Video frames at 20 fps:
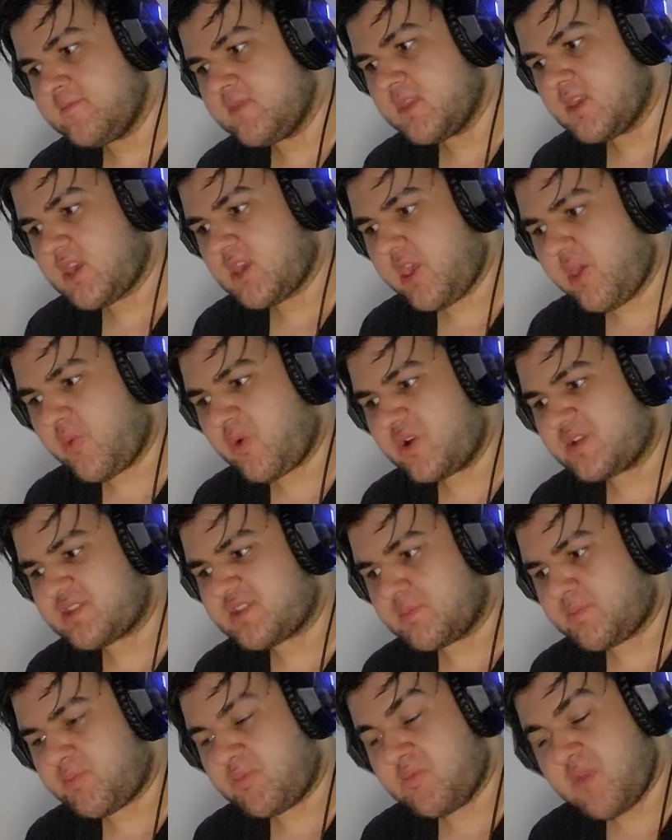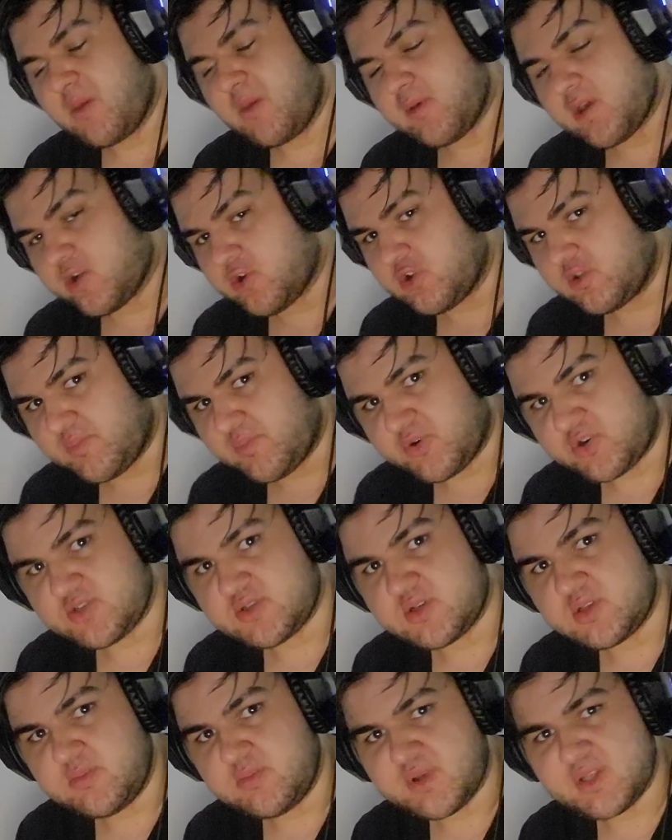He was maybe a good
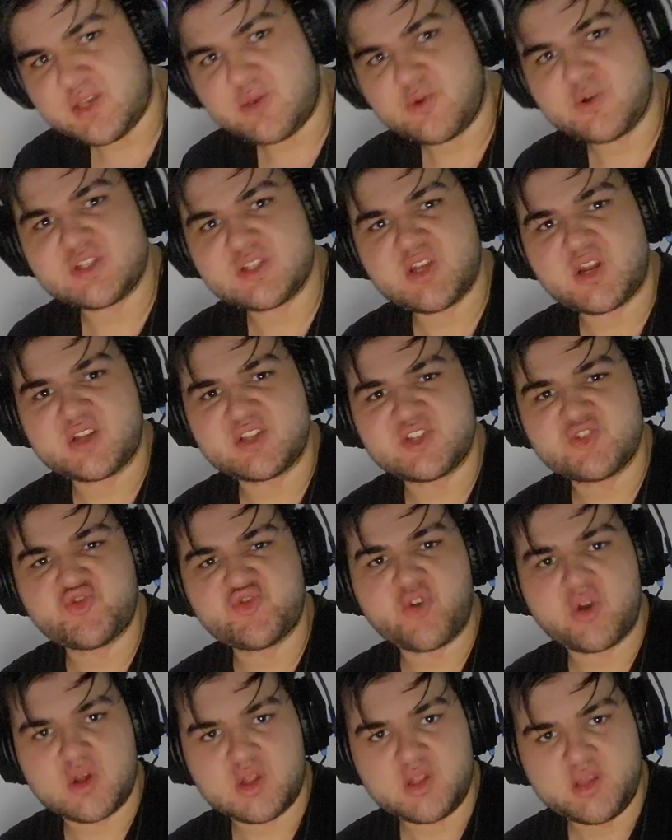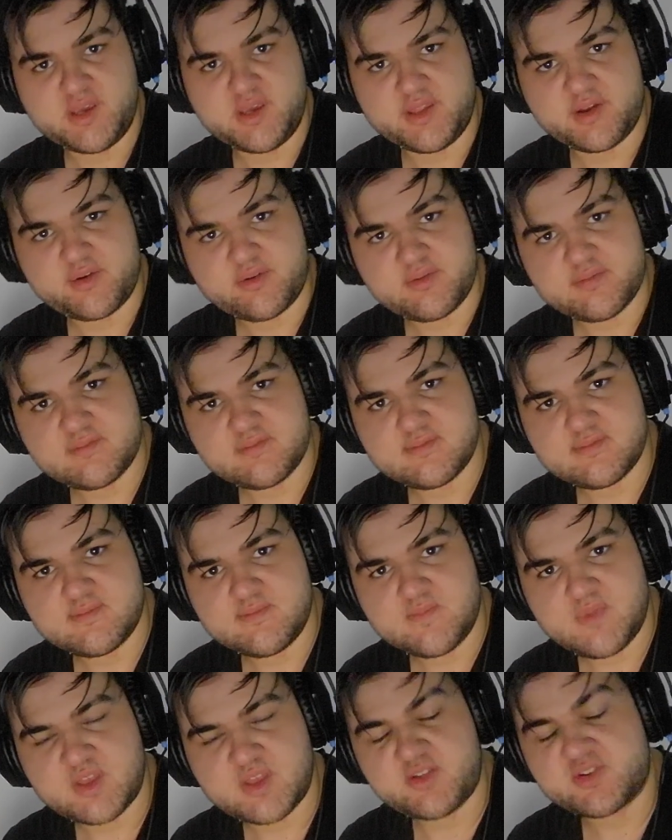person, but he was not a strong leader.
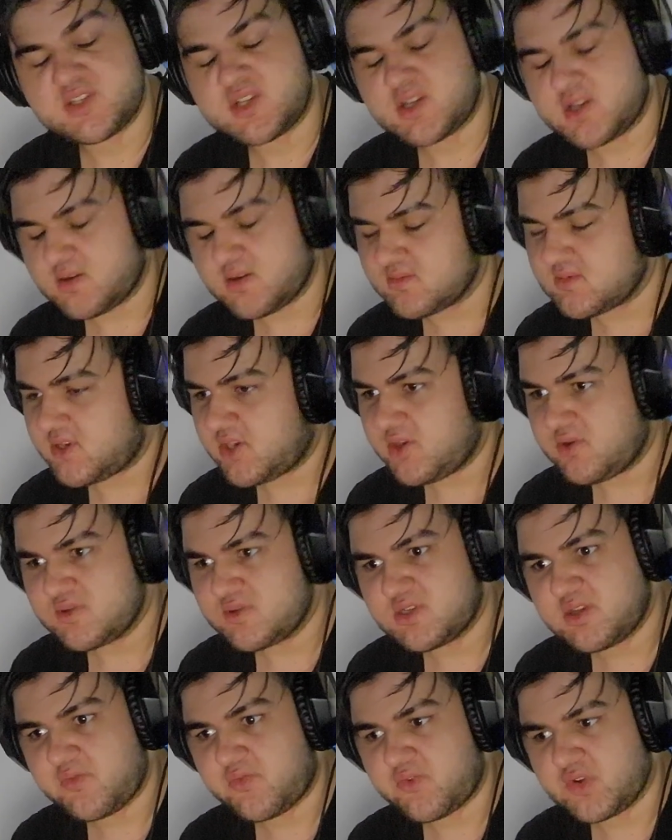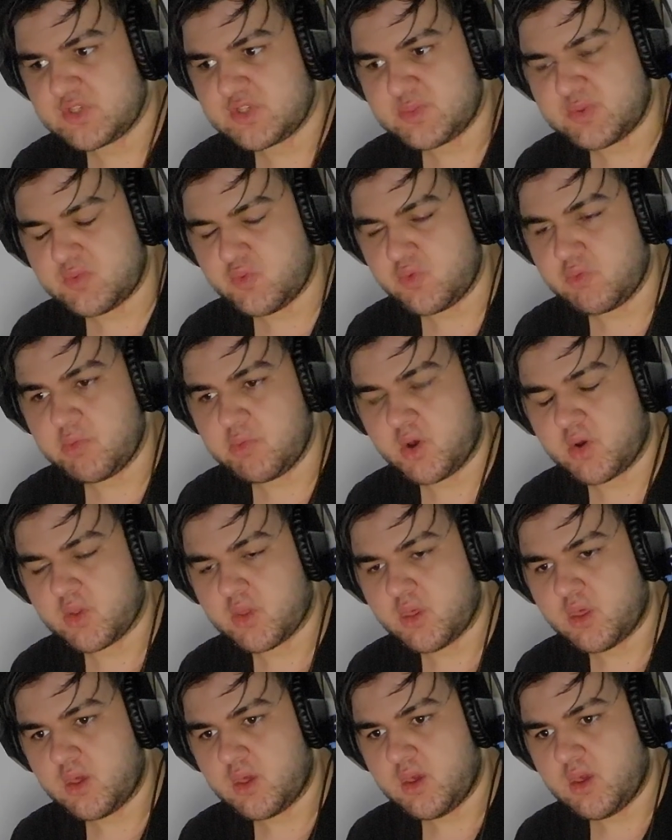And there's a huge difference between both.
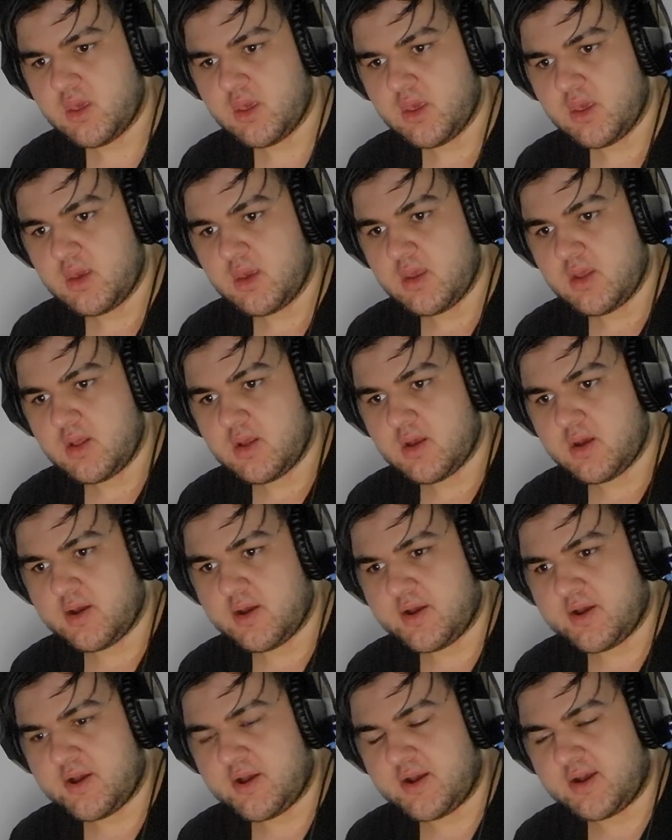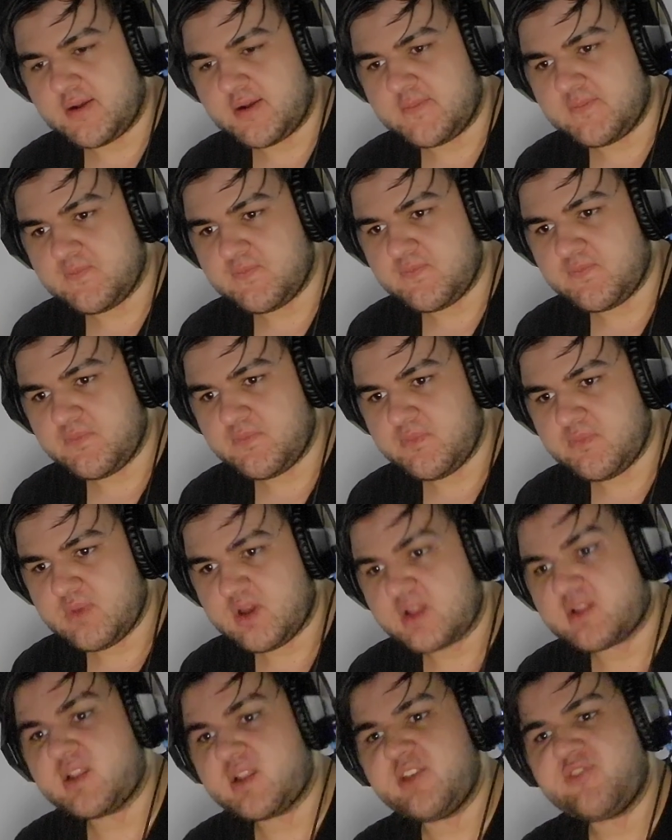Uh,
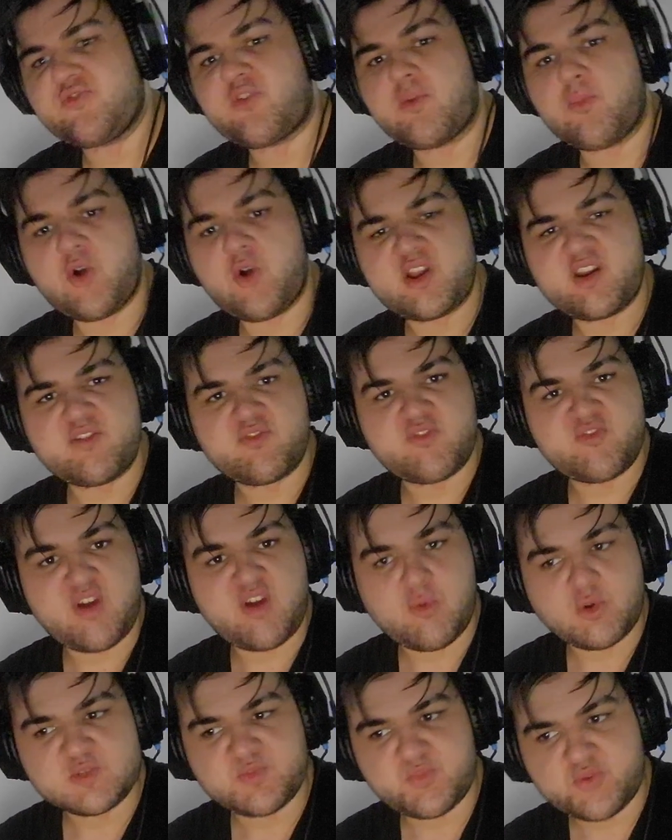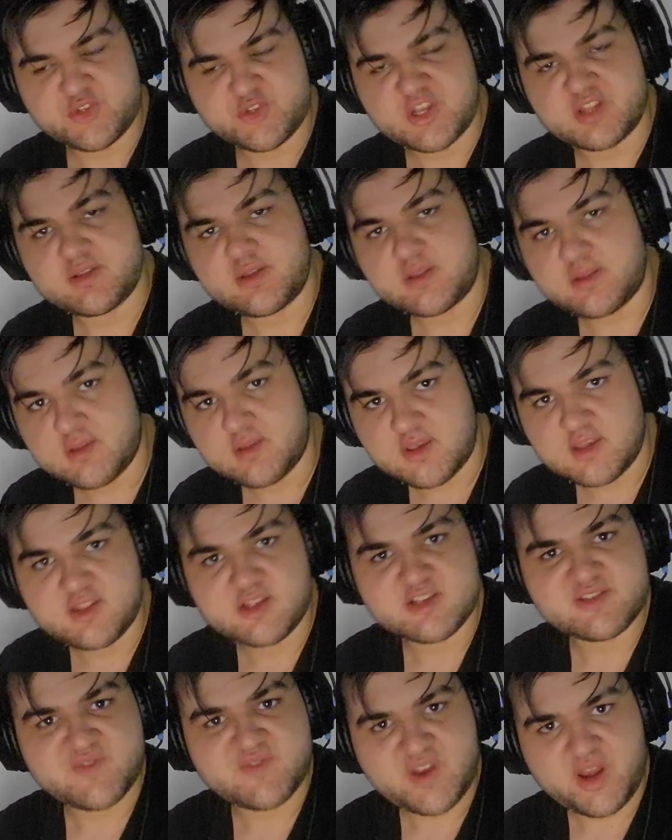at least from what I was presented in
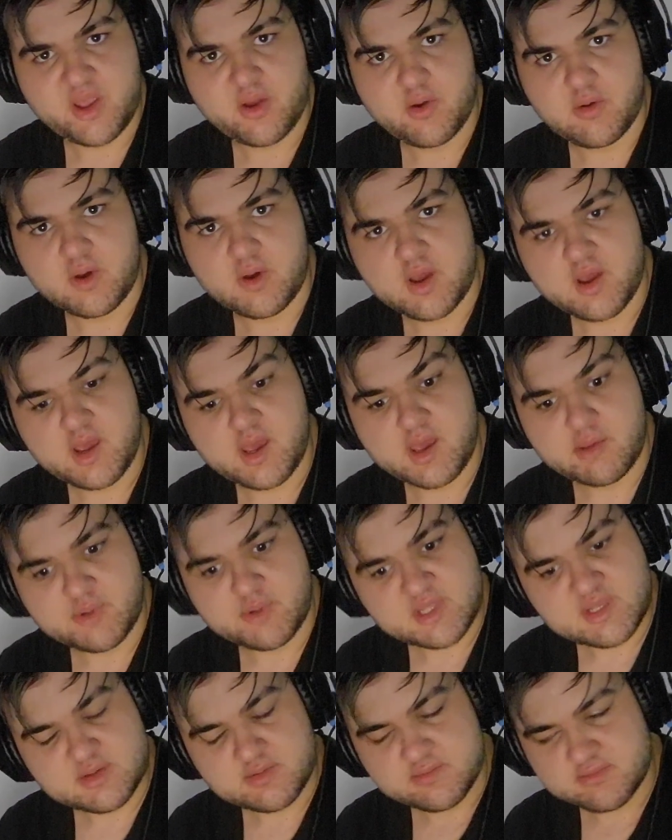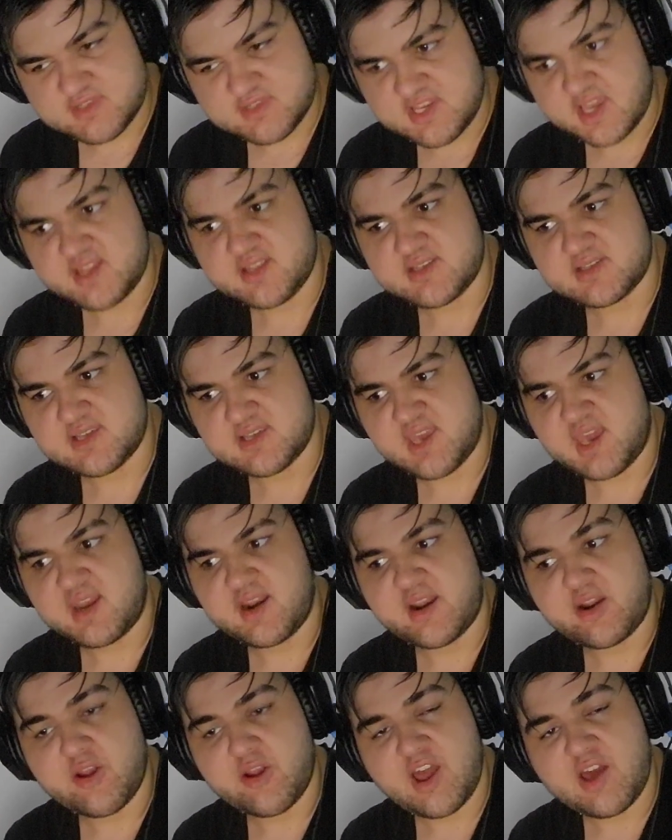this video. I want to say this again.
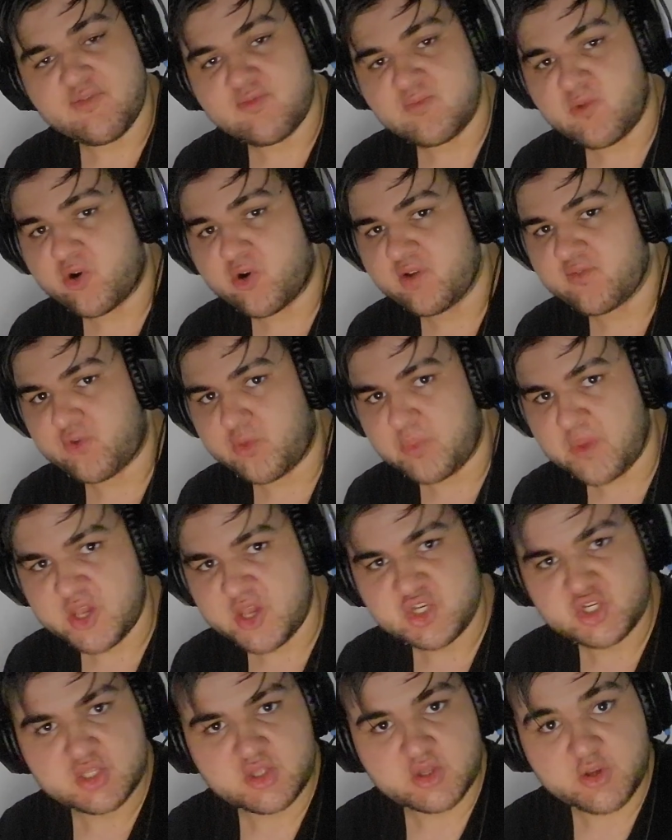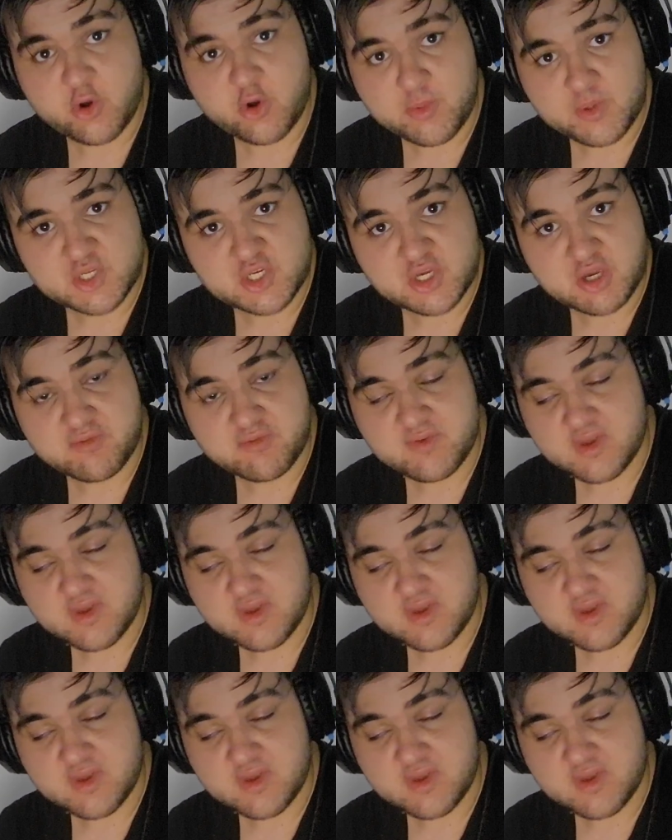I don't have more information on Gorbachev.